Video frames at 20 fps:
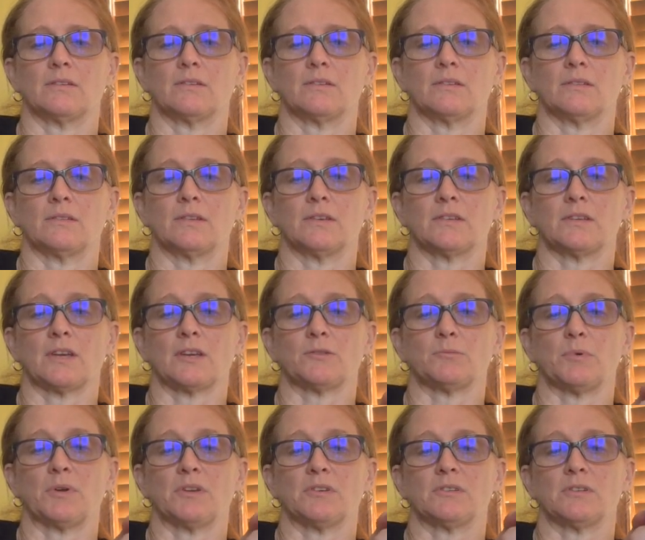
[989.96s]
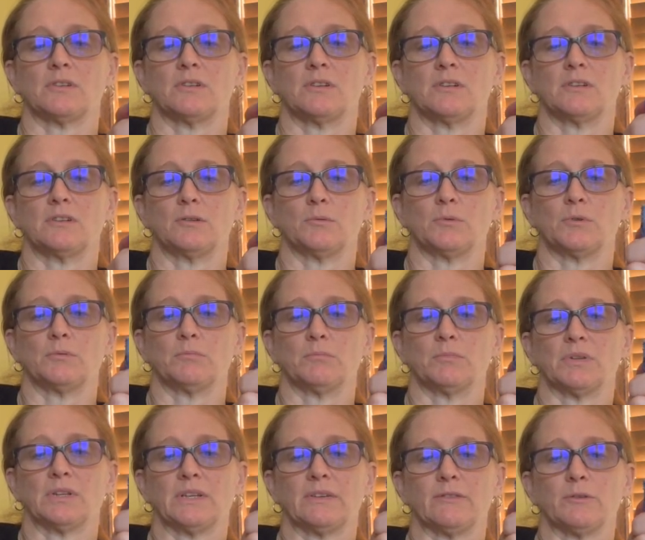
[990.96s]
This has medicine in it. You wouldn't
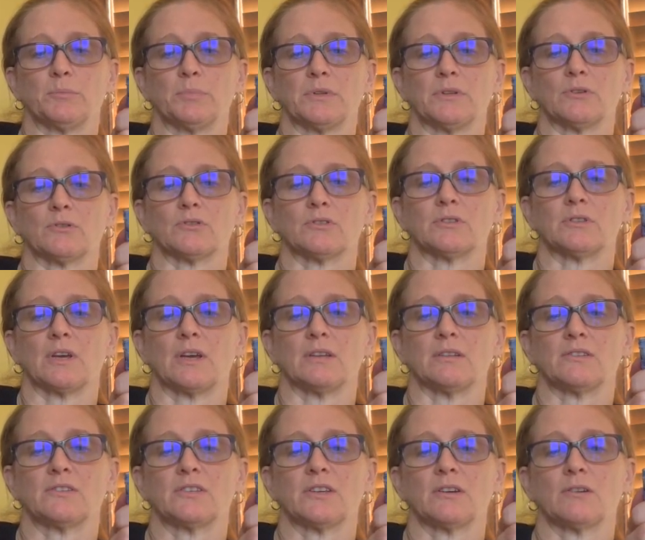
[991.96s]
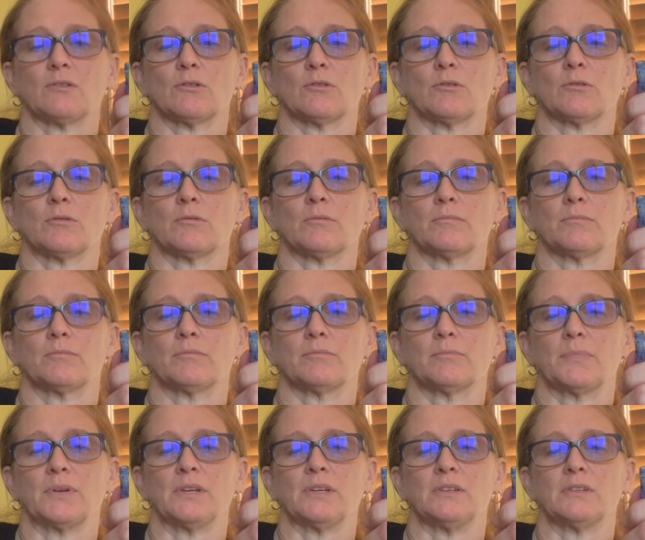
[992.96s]
believe it, but there's that center
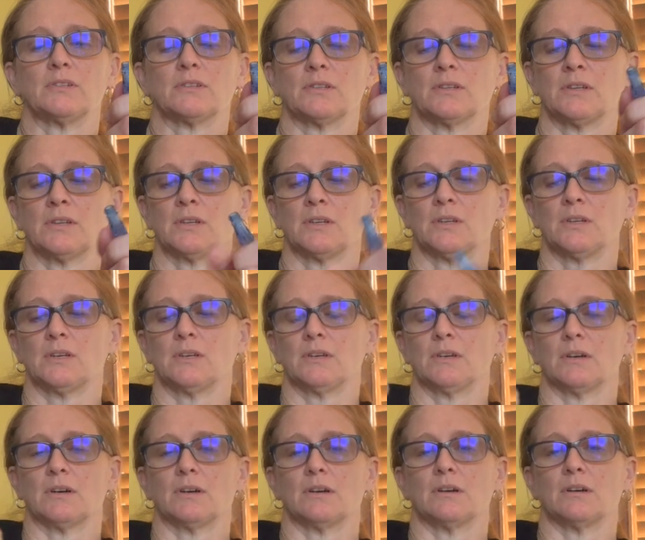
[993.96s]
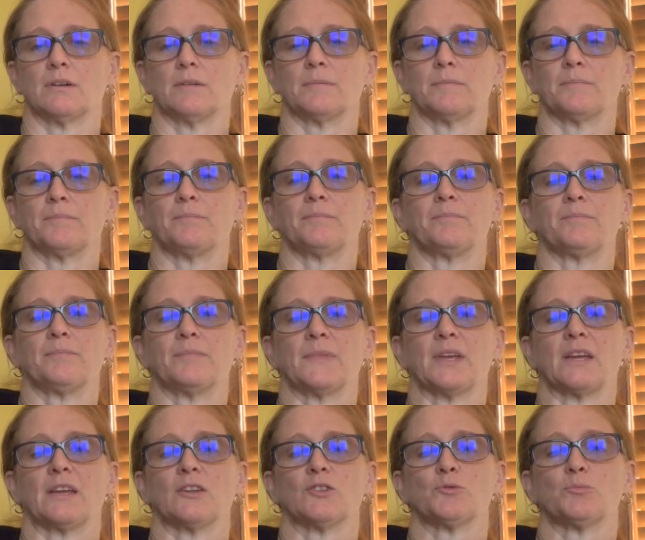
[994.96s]
piece
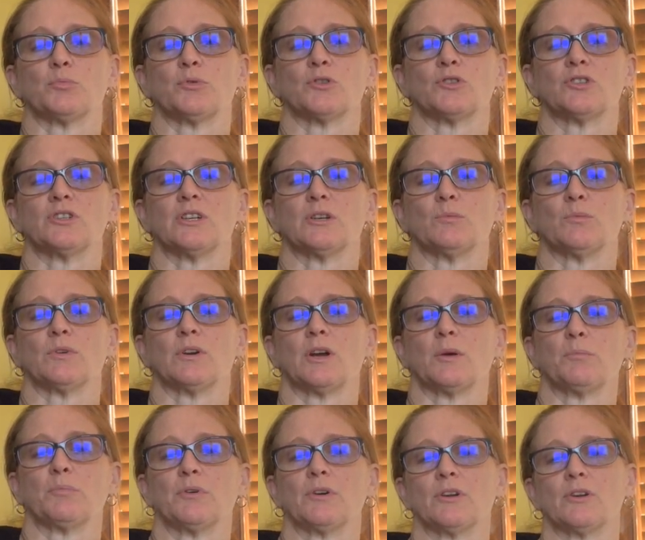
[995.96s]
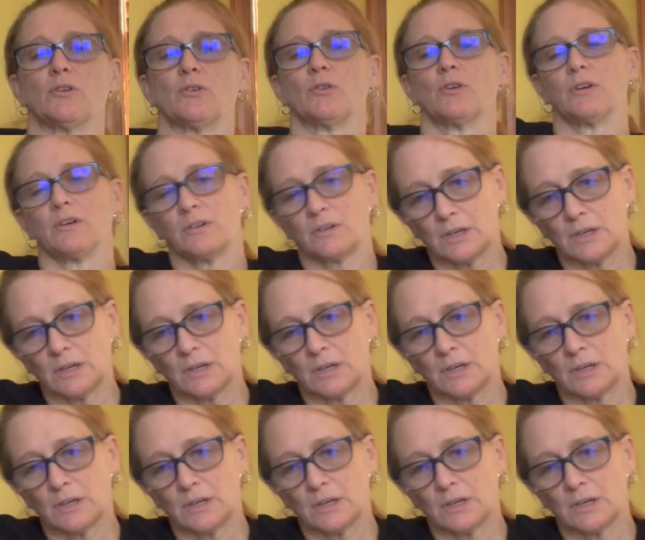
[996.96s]
that gets pushed in when I put it on.